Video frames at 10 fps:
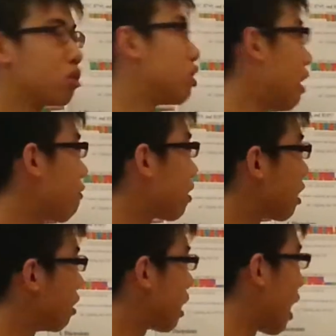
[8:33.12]
save
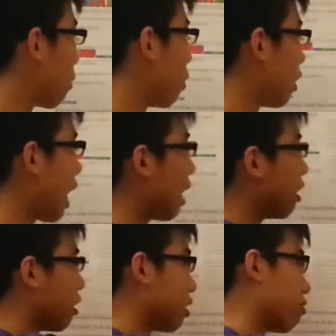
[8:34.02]
the time, we add
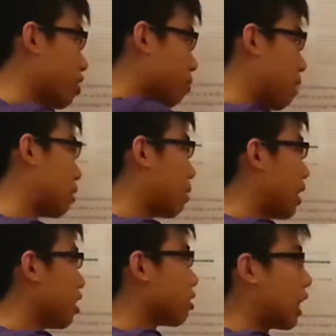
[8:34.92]
a
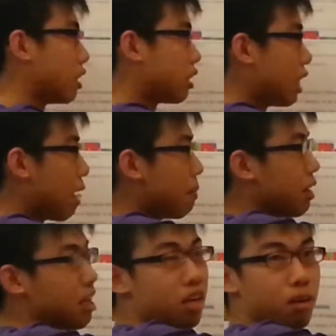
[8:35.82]
mathematical science step
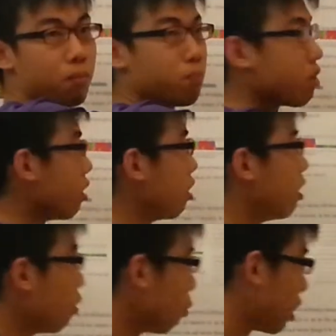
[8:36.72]
in here.
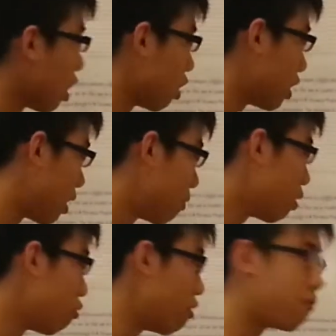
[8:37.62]
We call the
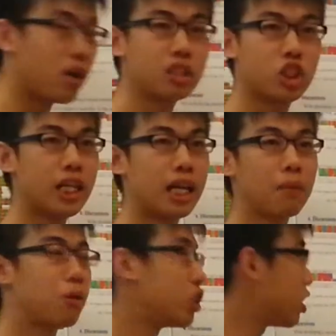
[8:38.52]
reverse
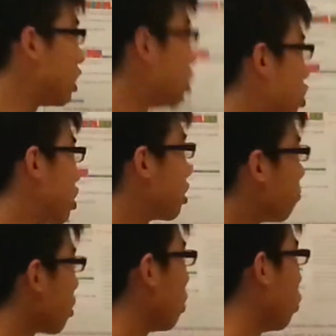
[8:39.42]
genetic procedures.
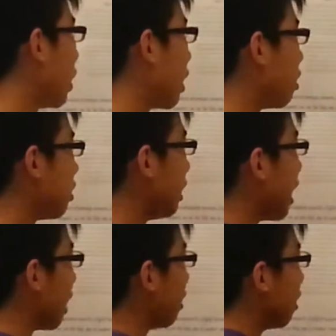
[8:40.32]
We can see
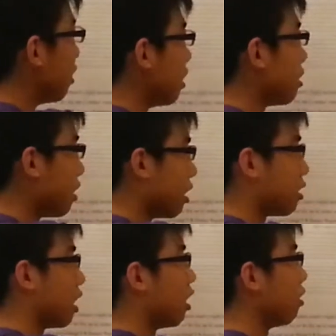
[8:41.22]
that this
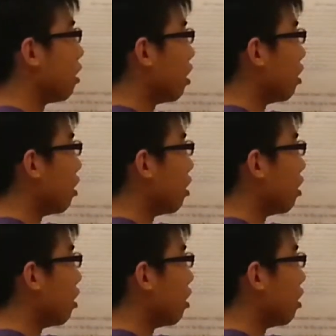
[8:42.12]
is a